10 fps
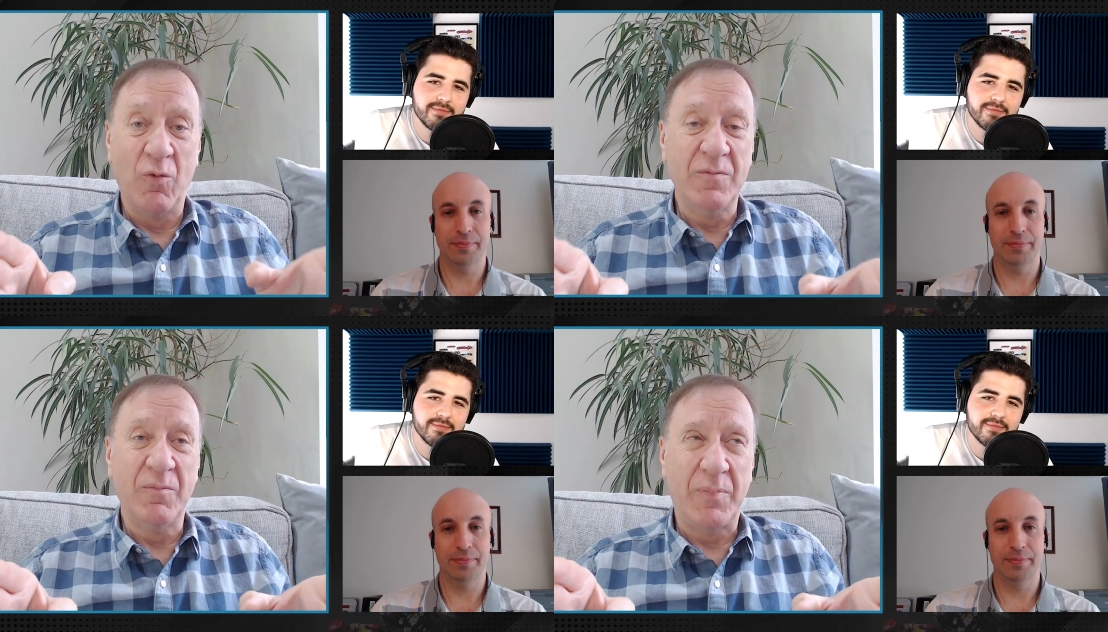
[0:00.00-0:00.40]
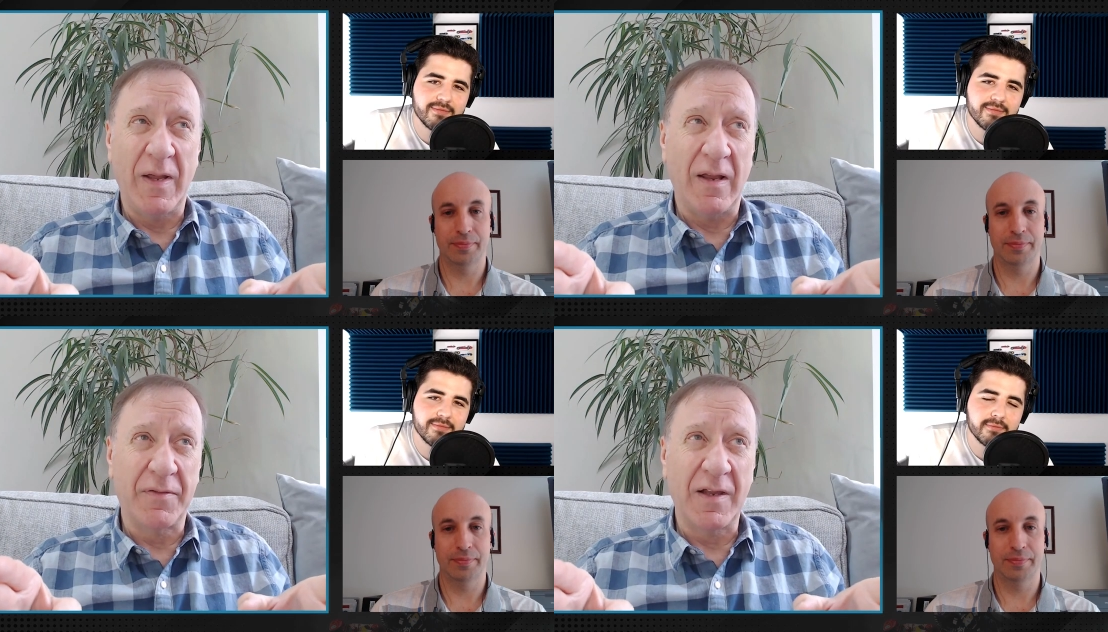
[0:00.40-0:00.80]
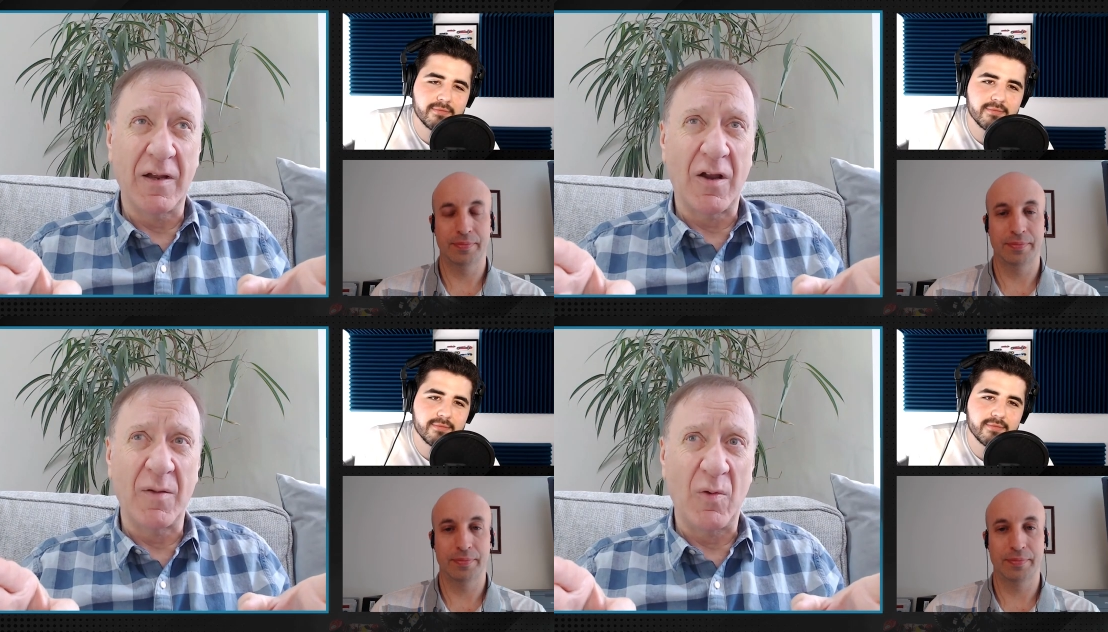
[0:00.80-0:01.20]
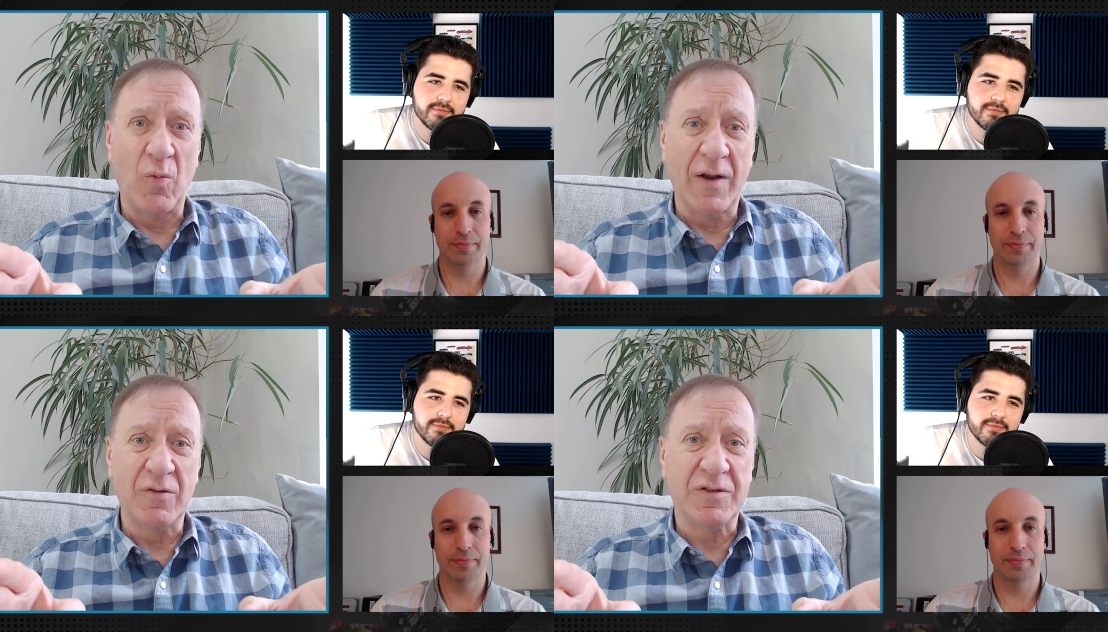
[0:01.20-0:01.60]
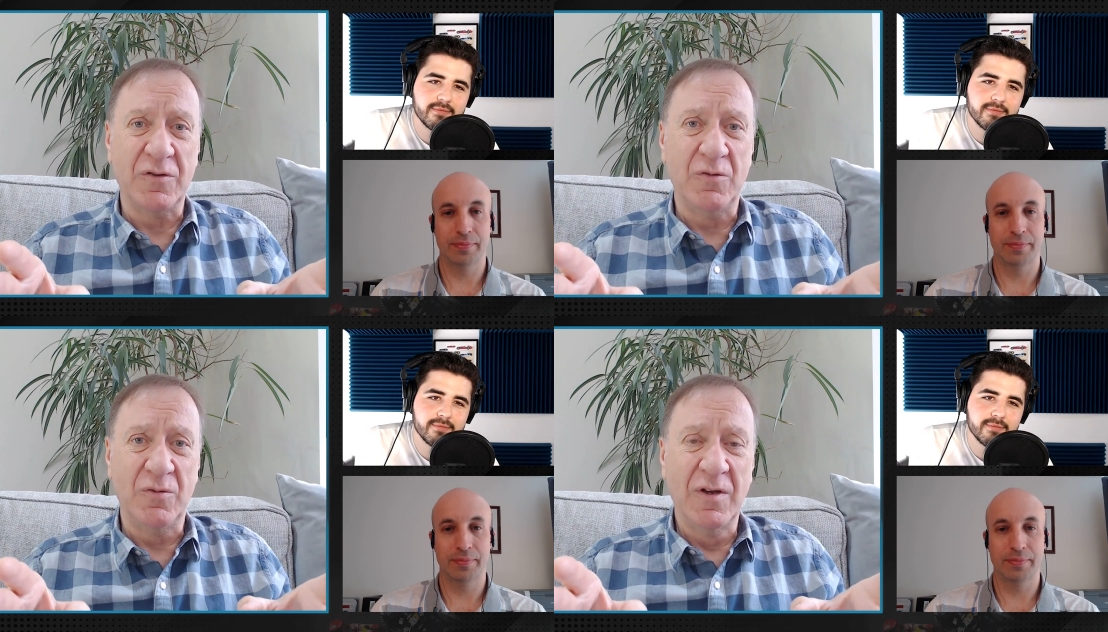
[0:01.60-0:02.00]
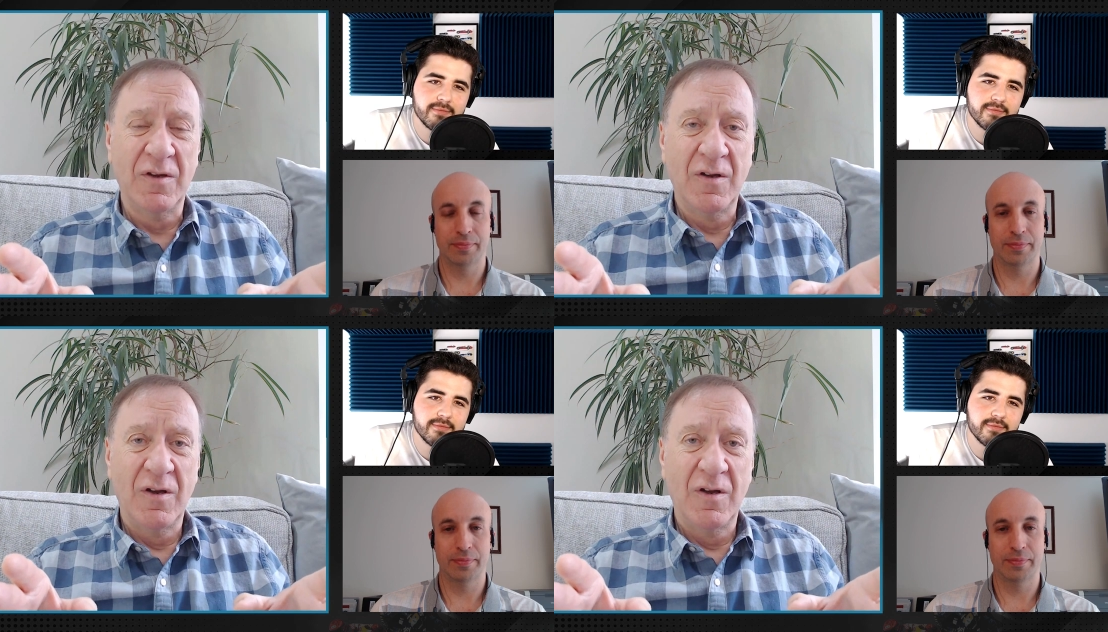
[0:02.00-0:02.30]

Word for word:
Speaker 1: there wouldn't be. I think there'd only be one or two